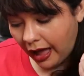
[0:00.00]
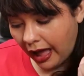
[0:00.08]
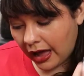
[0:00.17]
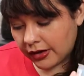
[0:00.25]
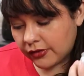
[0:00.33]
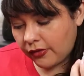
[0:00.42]

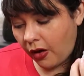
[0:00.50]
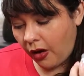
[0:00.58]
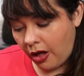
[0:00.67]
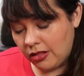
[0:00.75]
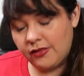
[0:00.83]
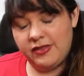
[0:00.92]
out of
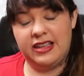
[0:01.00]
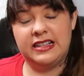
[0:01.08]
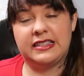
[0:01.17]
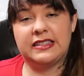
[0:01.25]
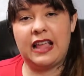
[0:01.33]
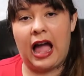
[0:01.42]
all of
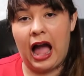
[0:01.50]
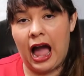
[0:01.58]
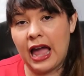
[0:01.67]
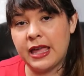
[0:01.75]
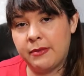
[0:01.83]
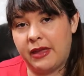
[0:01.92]
this,
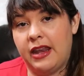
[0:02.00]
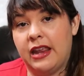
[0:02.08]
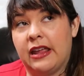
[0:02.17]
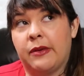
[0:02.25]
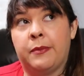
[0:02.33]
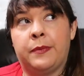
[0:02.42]
I am
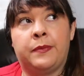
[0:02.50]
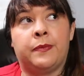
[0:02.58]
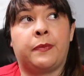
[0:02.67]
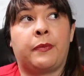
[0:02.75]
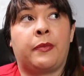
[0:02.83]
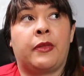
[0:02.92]
getting
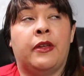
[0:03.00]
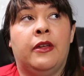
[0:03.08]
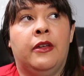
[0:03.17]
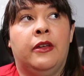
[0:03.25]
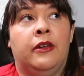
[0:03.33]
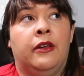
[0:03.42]

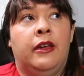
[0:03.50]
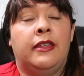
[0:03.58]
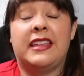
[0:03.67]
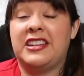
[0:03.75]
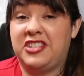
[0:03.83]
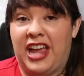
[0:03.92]

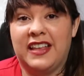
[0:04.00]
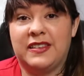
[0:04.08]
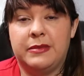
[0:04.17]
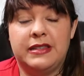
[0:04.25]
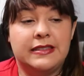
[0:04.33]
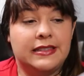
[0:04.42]
that
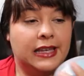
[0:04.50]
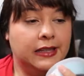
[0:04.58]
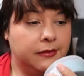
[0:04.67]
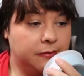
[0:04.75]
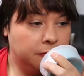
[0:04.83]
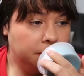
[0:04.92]
jasmine
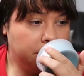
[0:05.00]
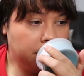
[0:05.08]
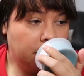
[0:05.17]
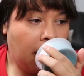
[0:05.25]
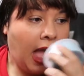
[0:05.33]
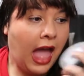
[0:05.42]
scent.
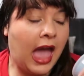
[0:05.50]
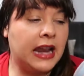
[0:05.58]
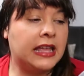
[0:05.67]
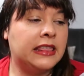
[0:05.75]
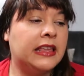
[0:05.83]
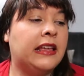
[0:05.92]
And
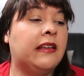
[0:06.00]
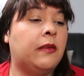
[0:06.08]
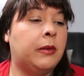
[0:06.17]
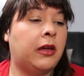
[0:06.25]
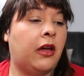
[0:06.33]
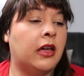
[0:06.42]
I think it's
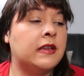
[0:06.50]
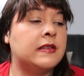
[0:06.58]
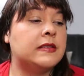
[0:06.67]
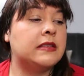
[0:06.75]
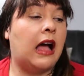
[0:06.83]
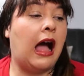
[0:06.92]

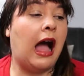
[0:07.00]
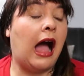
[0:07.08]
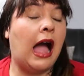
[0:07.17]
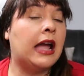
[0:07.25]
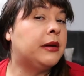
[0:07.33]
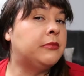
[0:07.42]
because
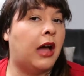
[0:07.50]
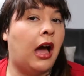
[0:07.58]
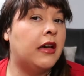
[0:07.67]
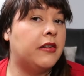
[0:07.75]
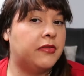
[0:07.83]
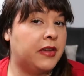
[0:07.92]
I am
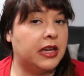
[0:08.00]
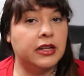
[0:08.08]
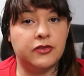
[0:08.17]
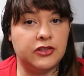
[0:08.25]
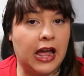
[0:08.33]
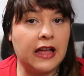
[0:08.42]
not a fan
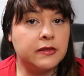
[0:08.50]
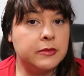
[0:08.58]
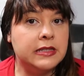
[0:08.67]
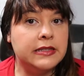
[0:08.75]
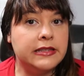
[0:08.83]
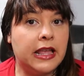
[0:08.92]
of
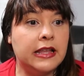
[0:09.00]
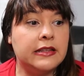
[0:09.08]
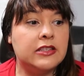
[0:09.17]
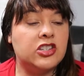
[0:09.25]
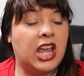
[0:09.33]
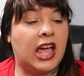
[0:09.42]
jasmine
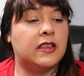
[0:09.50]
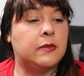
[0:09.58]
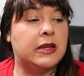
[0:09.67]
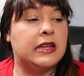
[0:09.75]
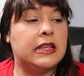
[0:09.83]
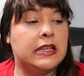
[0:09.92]
scents.
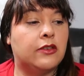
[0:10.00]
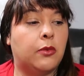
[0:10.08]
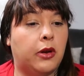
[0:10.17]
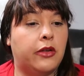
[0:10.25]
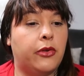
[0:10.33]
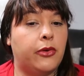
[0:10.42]
Jasmine is
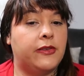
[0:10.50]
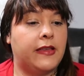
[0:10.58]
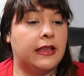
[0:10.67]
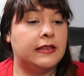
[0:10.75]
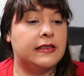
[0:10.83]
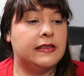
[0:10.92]
one of those
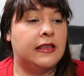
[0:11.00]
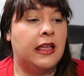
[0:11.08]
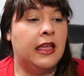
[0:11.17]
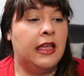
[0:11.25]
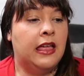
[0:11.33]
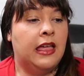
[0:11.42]
scents
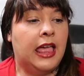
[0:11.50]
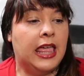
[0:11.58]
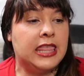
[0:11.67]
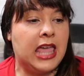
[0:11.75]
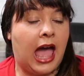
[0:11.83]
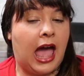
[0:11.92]

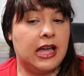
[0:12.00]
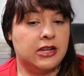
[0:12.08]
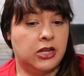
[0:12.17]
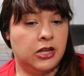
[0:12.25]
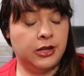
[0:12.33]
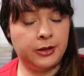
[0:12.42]
that